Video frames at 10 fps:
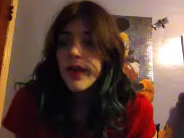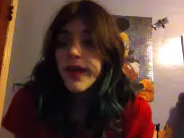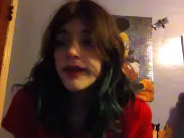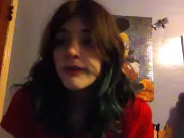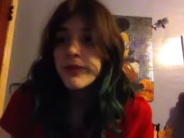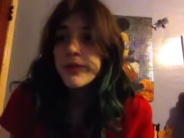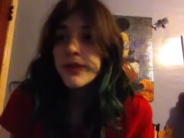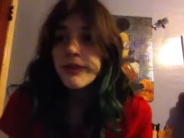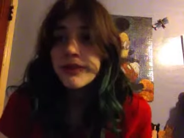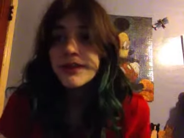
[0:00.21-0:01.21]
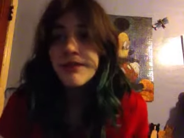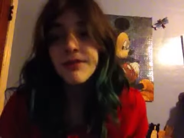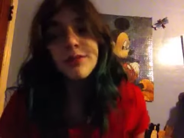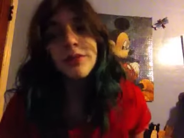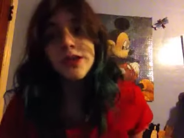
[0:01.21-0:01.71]
Hey YouTube lovers, I
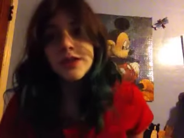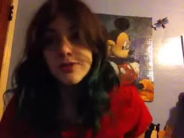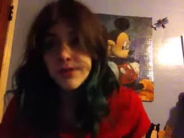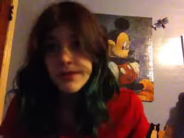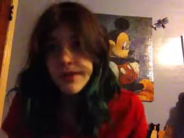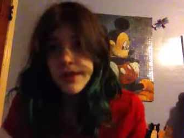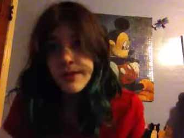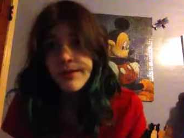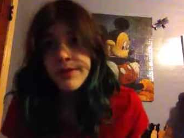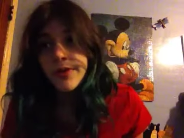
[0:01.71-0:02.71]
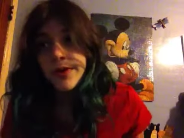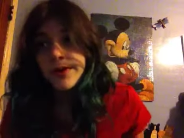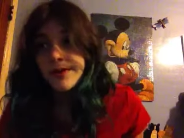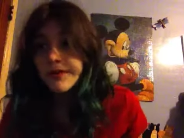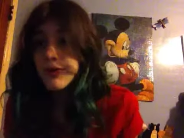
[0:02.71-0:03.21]
want to make this quick video before I
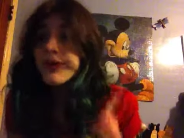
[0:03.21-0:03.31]
go to